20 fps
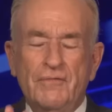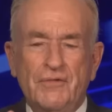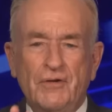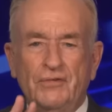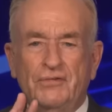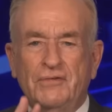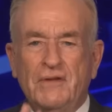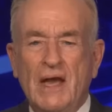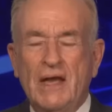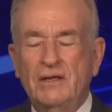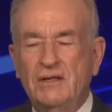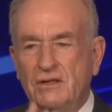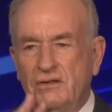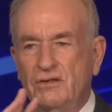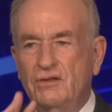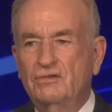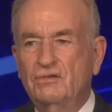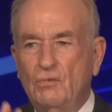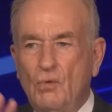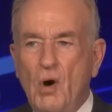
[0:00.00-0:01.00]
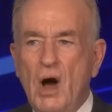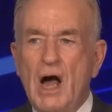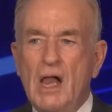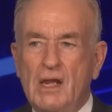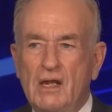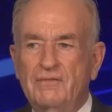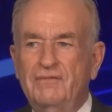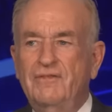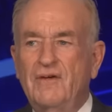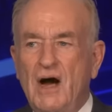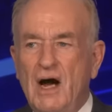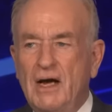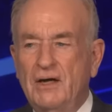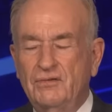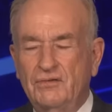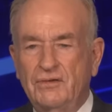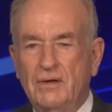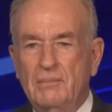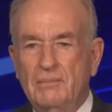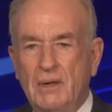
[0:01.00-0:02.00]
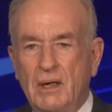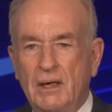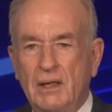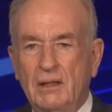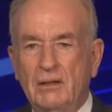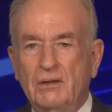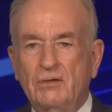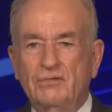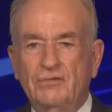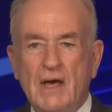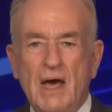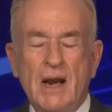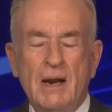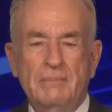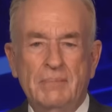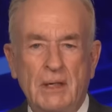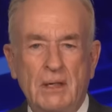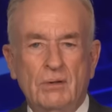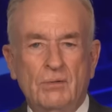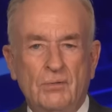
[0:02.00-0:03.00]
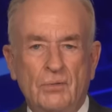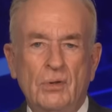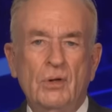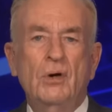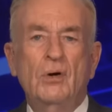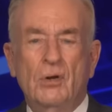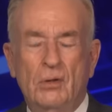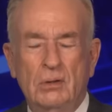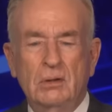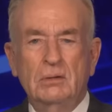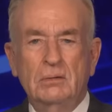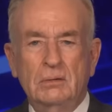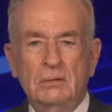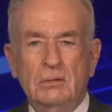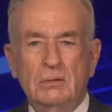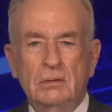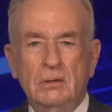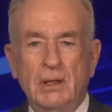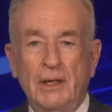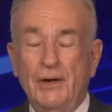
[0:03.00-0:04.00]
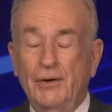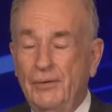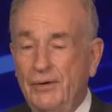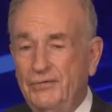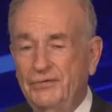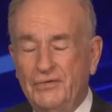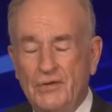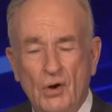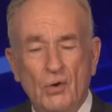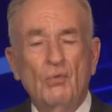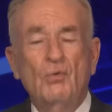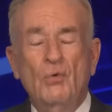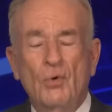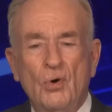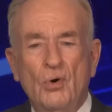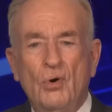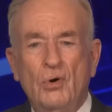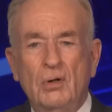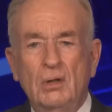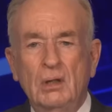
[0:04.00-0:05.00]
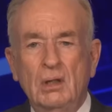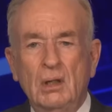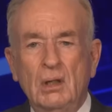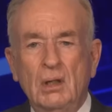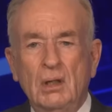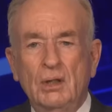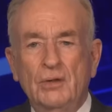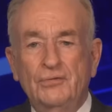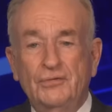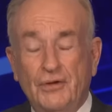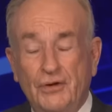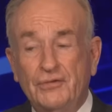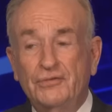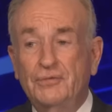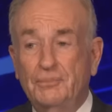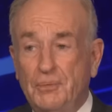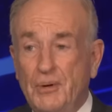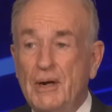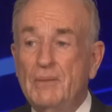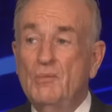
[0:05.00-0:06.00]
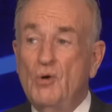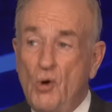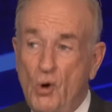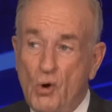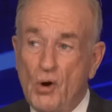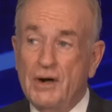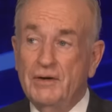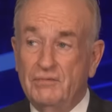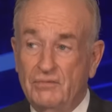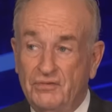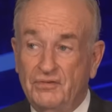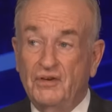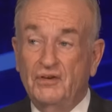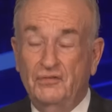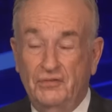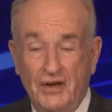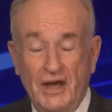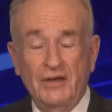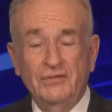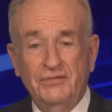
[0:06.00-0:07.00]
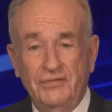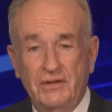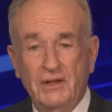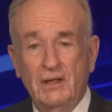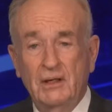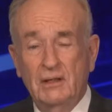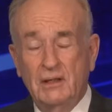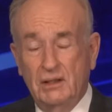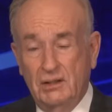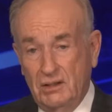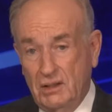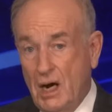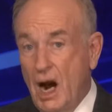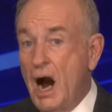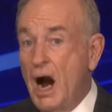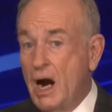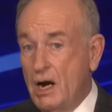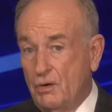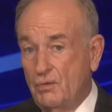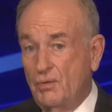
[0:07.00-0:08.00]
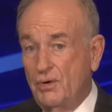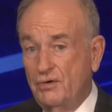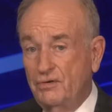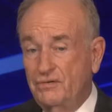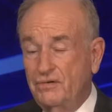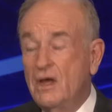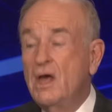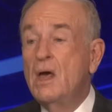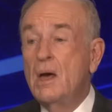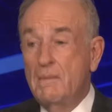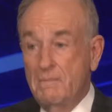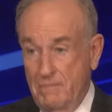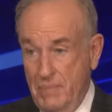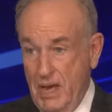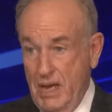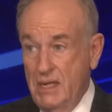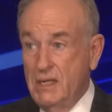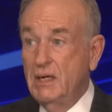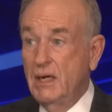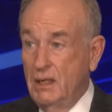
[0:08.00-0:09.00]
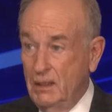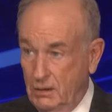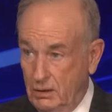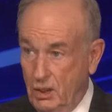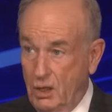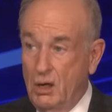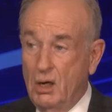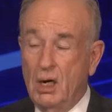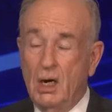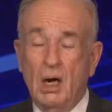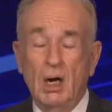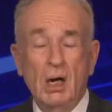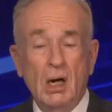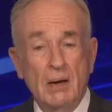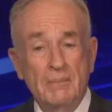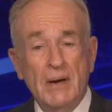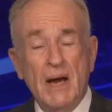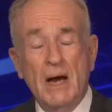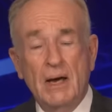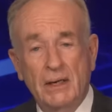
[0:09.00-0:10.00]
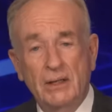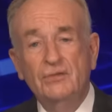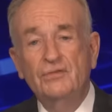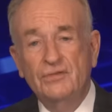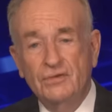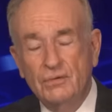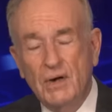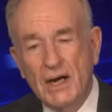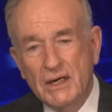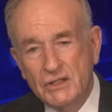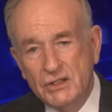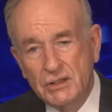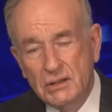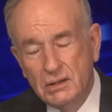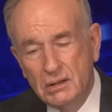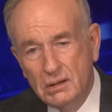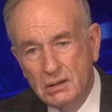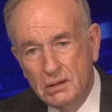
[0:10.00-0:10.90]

for a state to disqualify somebody, there's got to be a rule. And there is no rule. So the Supreme Court suggested that Congress make a law about insurrection,